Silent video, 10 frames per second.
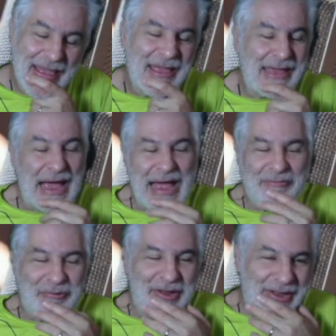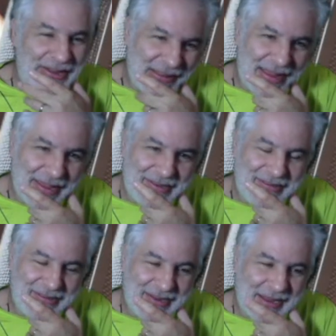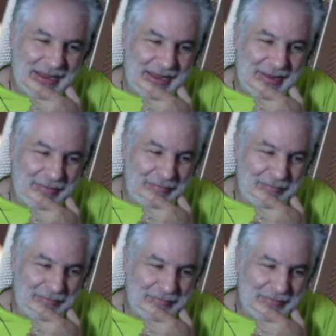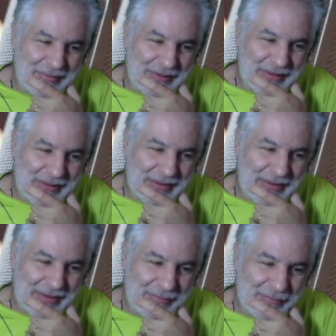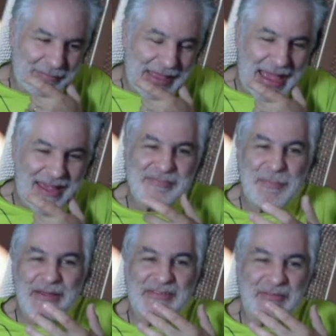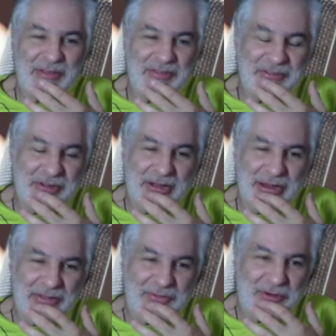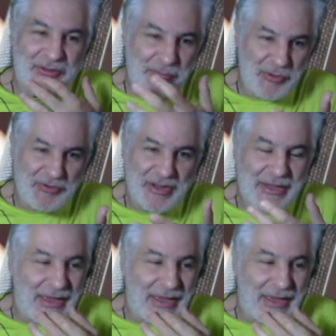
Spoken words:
Yeah, I really liked the aspects of the song as far as music.